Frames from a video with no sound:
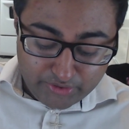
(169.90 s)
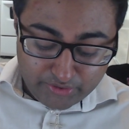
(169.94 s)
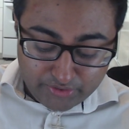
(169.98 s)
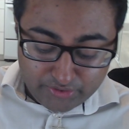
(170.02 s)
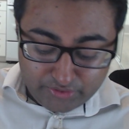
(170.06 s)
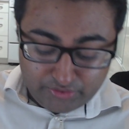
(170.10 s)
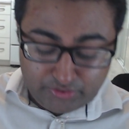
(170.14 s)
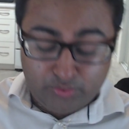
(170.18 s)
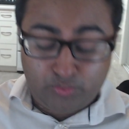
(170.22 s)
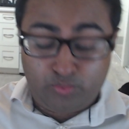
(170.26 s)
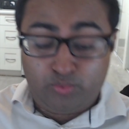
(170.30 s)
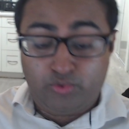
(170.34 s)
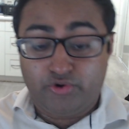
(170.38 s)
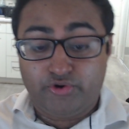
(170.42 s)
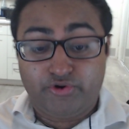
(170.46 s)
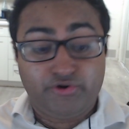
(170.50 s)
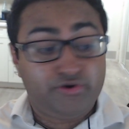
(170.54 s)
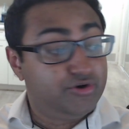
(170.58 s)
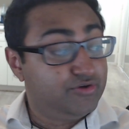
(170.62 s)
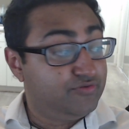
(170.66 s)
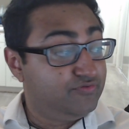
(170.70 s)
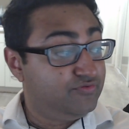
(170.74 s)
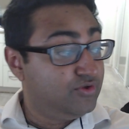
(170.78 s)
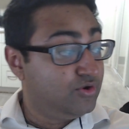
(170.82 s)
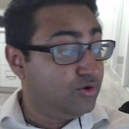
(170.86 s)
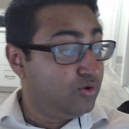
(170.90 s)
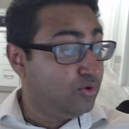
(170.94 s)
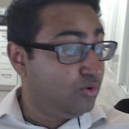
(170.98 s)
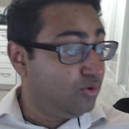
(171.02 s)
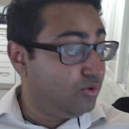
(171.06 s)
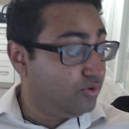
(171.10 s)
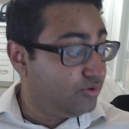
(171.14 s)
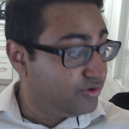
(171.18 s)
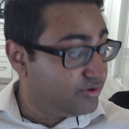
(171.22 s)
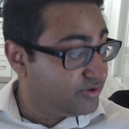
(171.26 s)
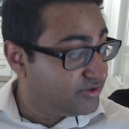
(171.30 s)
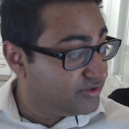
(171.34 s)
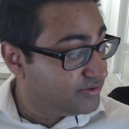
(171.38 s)
The word of the
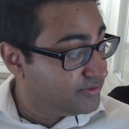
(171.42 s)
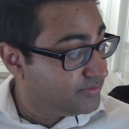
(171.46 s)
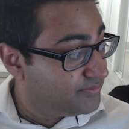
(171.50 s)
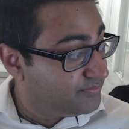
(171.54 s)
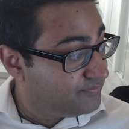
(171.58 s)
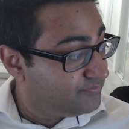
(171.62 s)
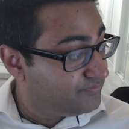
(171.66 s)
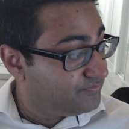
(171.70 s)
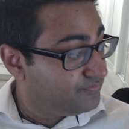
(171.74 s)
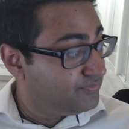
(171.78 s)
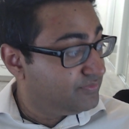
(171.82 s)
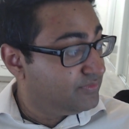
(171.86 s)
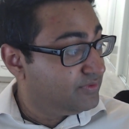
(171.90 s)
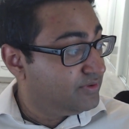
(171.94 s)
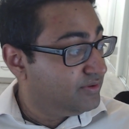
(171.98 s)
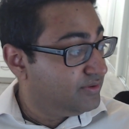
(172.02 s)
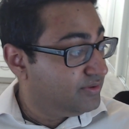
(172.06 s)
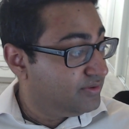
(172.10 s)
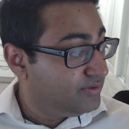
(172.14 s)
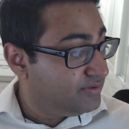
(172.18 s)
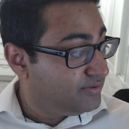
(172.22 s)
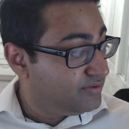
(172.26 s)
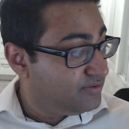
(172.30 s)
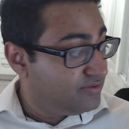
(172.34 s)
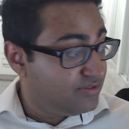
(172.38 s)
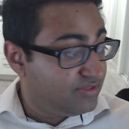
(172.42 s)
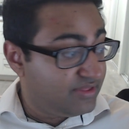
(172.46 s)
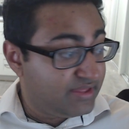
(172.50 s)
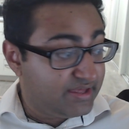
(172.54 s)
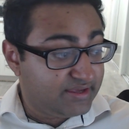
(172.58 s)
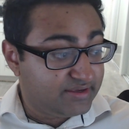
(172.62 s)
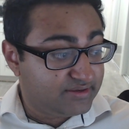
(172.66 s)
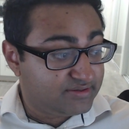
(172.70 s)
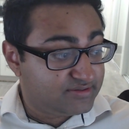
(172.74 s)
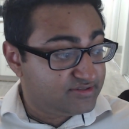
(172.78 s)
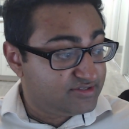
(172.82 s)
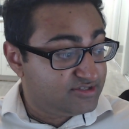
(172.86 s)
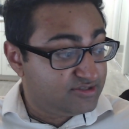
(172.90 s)
Lord.
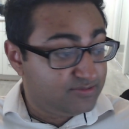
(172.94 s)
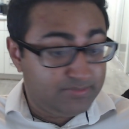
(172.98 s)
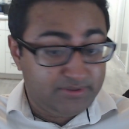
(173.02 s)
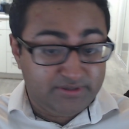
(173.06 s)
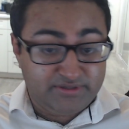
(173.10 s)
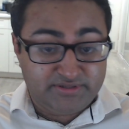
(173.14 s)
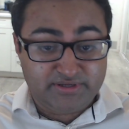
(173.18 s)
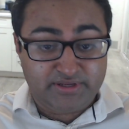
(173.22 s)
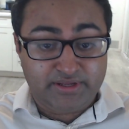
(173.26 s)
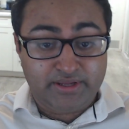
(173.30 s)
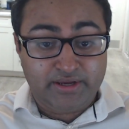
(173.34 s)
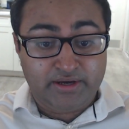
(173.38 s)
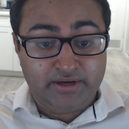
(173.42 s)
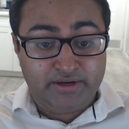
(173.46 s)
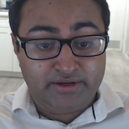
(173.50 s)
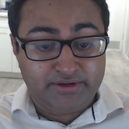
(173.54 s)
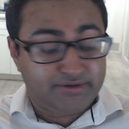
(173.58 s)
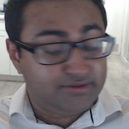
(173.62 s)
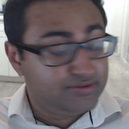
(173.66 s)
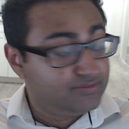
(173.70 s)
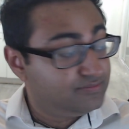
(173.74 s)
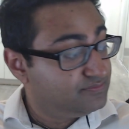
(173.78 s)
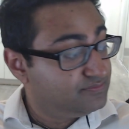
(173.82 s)
Thanks be to God.